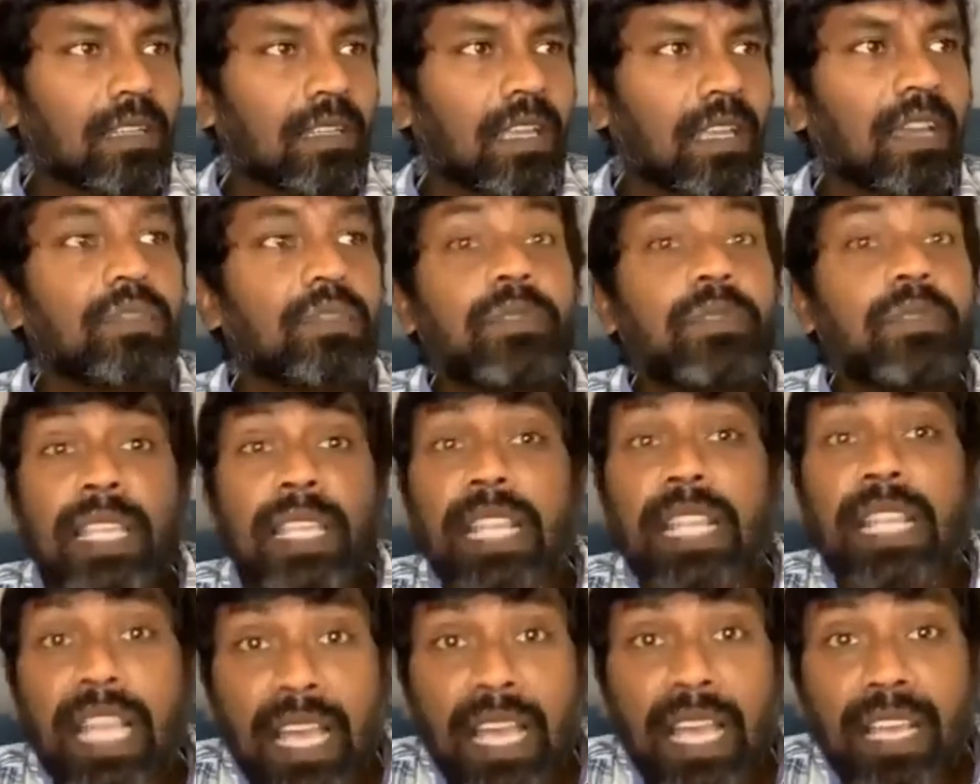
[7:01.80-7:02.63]

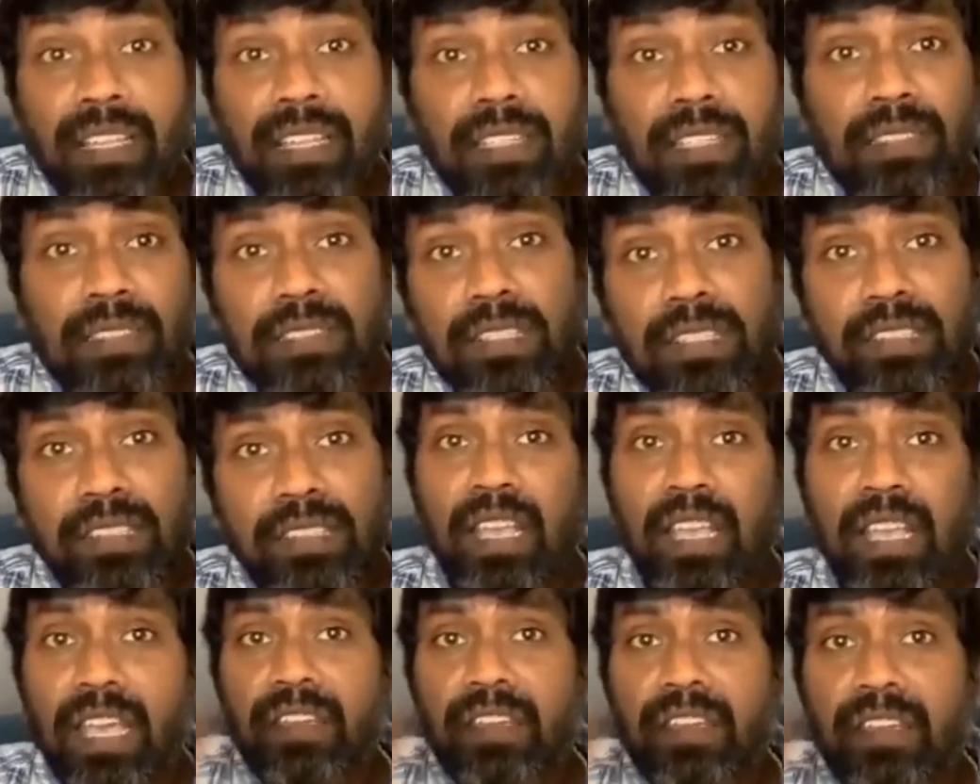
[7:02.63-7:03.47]
everything else
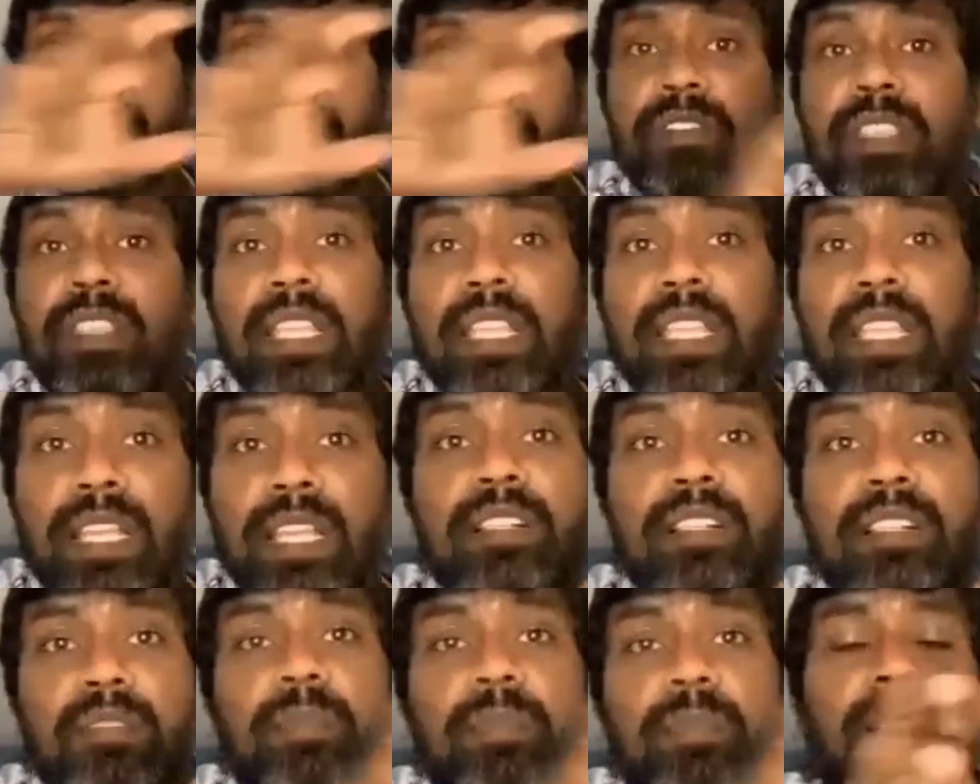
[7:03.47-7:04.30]

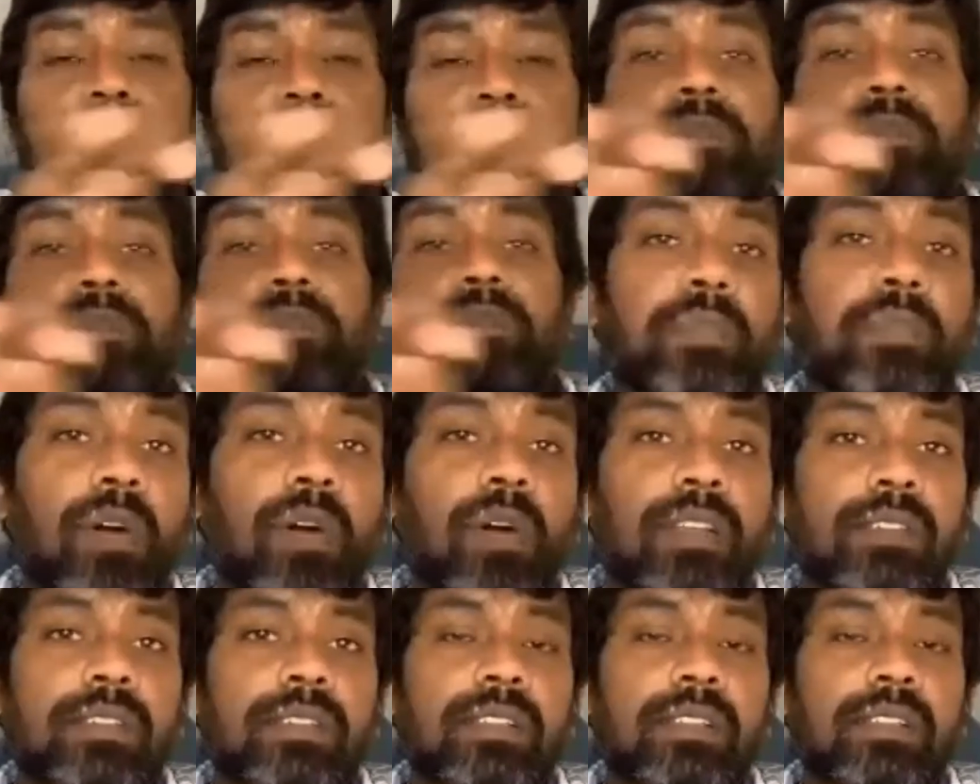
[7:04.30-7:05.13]
becomes
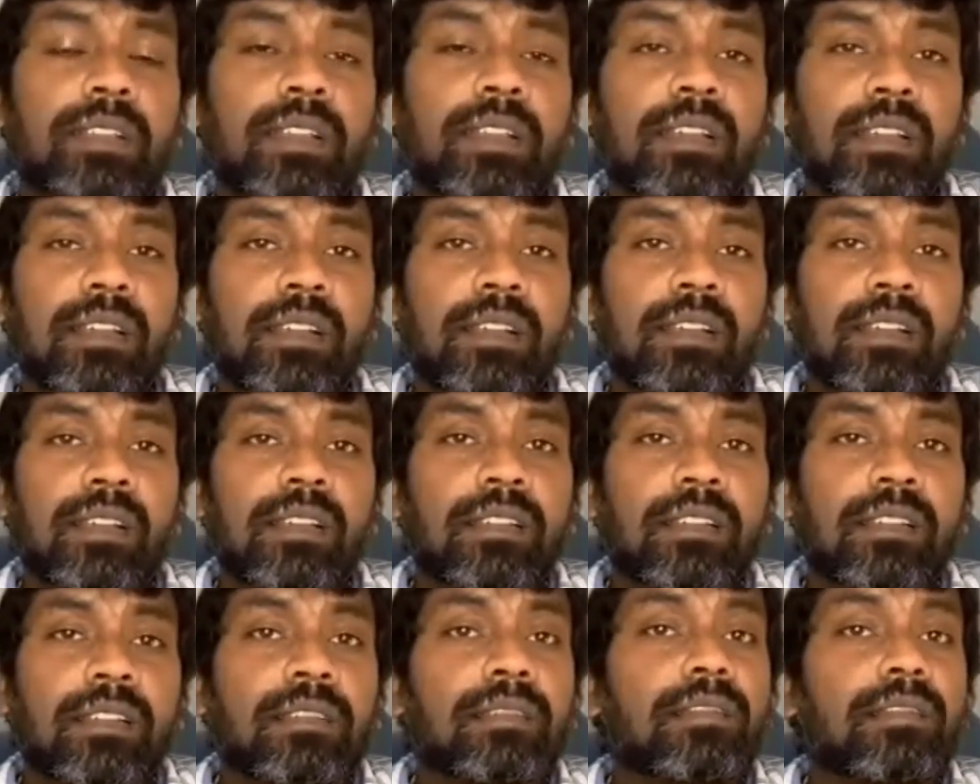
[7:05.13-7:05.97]
important,
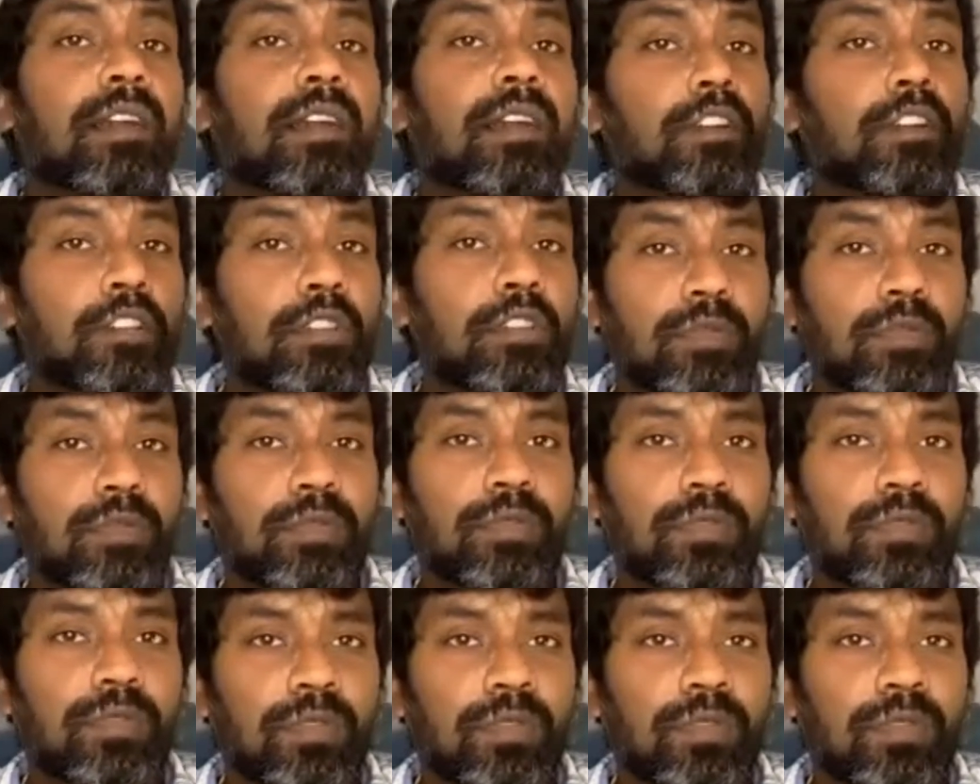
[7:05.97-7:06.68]
not you.